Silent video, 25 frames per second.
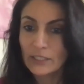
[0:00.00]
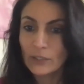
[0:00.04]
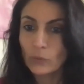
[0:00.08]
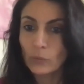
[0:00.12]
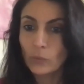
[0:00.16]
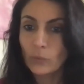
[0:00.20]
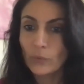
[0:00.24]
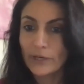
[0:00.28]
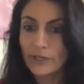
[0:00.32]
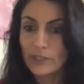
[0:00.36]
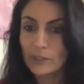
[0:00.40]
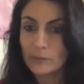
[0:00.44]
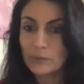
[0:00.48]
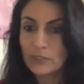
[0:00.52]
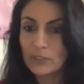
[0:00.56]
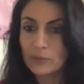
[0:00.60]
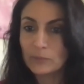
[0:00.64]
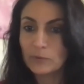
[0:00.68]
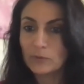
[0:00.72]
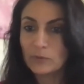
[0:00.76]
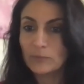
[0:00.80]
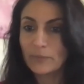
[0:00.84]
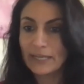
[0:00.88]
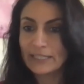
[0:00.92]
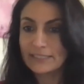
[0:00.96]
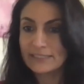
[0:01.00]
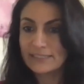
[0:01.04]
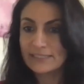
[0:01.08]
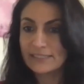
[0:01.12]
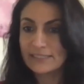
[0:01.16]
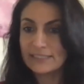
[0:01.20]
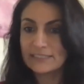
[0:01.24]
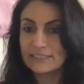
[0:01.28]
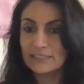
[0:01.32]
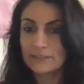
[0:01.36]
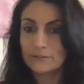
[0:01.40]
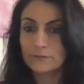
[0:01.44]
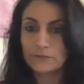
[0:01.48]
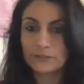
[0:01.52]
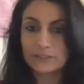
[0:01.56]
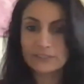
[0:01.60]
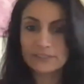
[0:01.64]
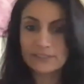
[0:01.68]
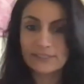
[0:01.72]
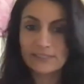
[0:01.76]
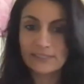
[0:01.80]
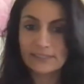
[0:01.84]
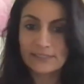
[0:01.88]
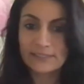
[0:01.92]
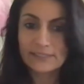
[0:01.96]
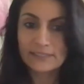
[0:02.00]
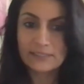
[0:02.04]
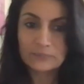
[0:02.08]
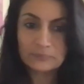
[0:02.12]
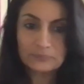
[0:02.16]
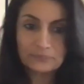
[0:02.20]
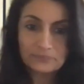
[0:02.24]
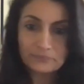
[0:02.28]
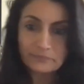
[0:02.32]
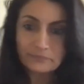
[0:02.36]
where people might see differences.